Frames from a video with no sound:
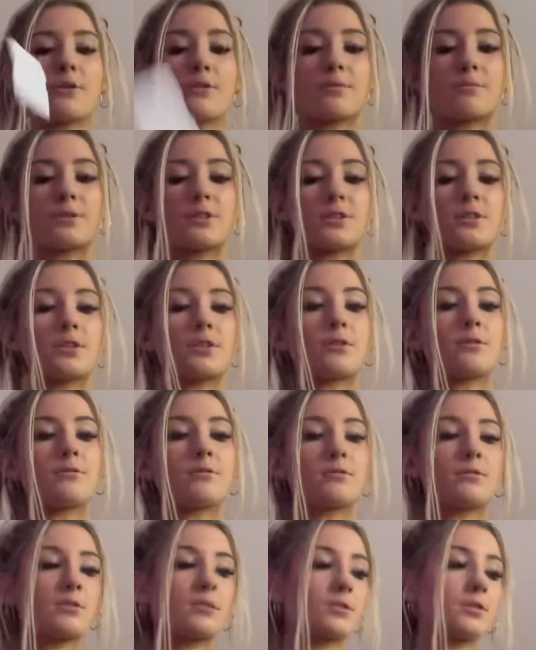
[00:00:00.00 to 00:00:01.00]
with my
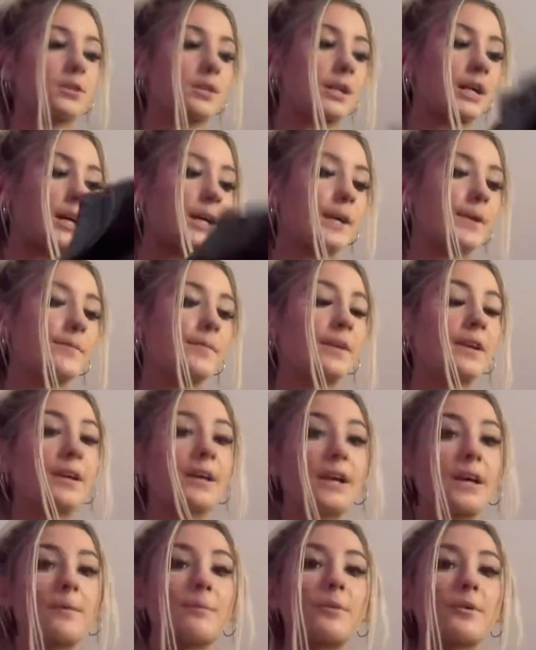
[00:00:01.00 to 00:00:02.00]
shoes, so yeah.
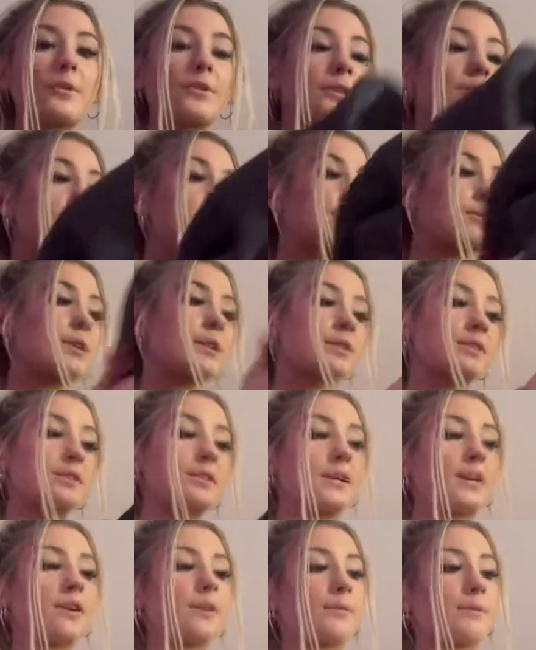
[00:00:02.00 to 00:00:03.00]
And both of these are on
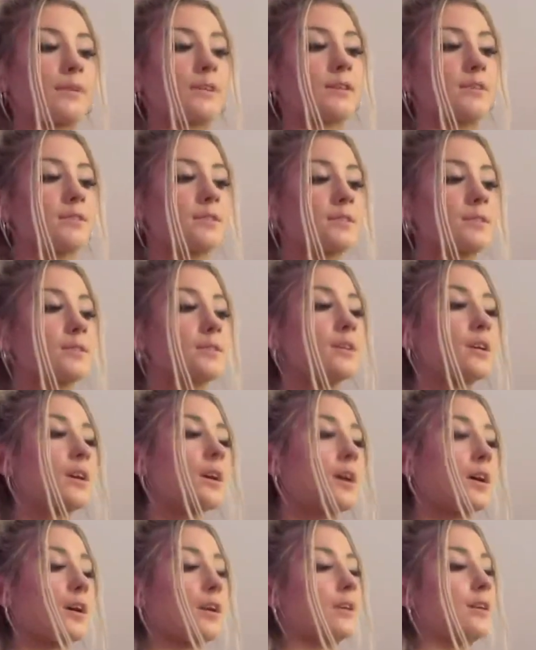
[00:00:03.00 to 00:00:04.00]
sale because
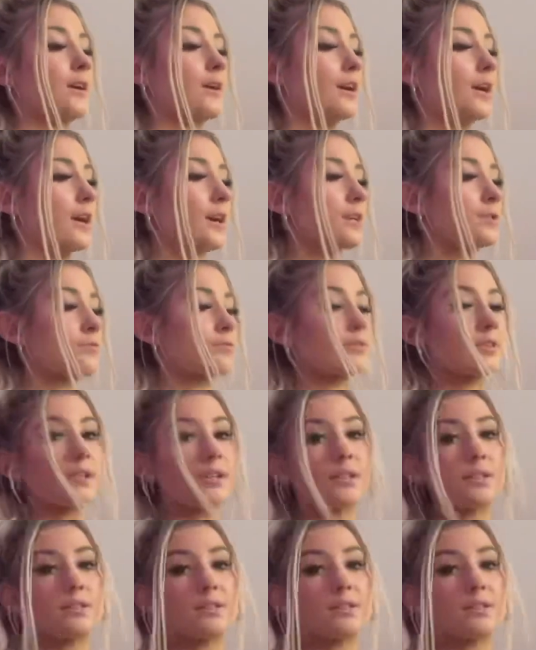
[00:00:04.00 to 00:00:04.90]
Akira has really good